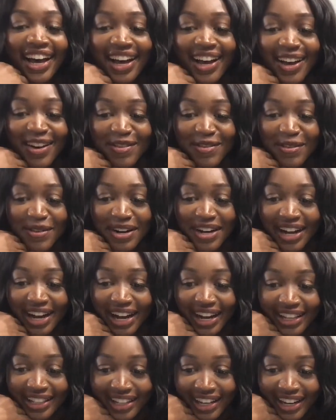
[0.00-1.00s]
have one
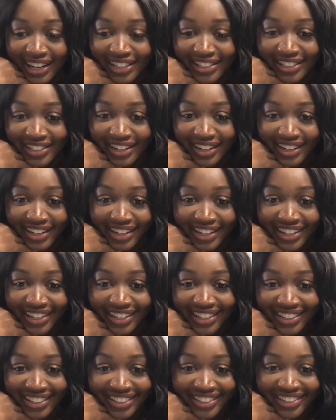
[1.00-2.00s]
eyelash
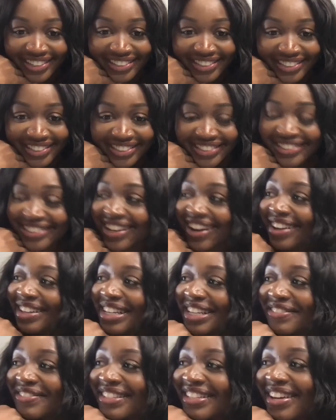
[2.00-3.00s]
on. Y'all
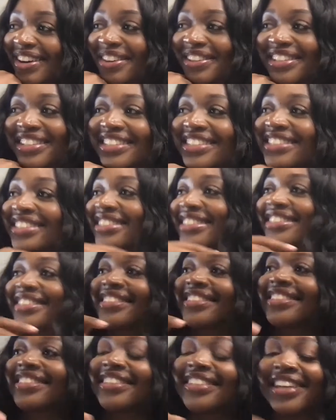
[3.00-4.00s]
didn't even notice.
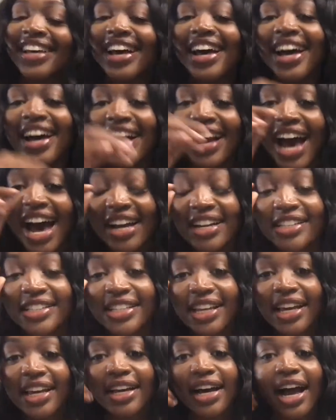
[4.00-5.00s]
I had to
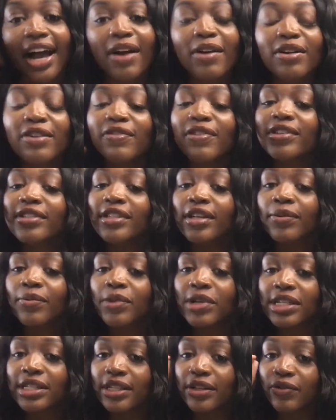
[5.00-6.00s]
take. I don't know for some
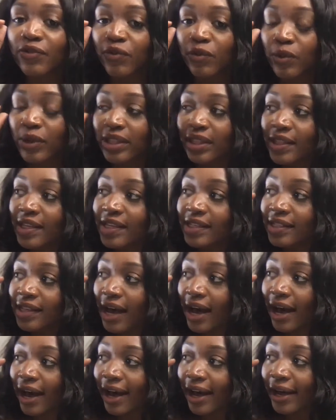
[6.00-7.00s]
reason with this
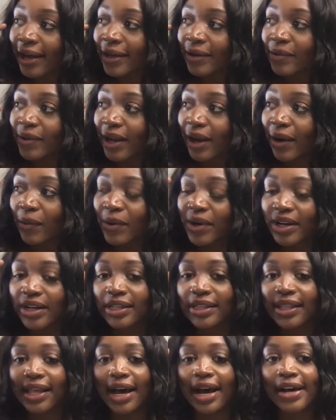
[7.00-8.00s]
eye when I
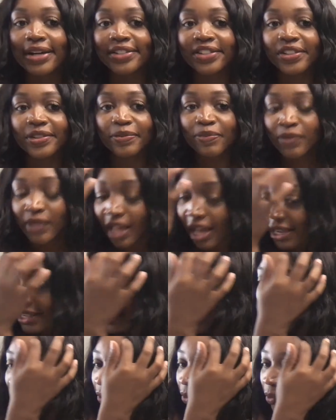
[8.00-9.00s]
wear a lash, I
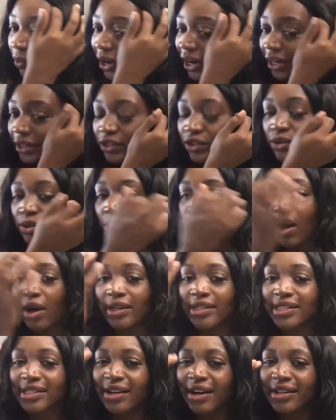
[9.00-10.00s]
can't wear it too
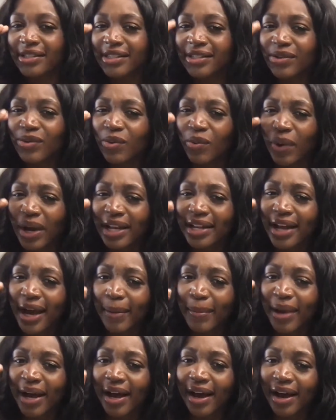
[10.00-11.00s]
long. It starts to weigh
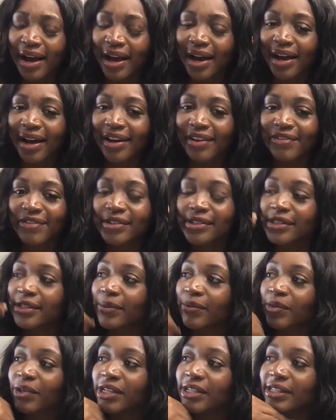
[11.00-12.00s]
down my eye for
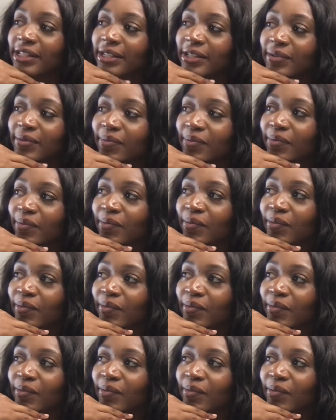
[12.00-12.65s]
some reason.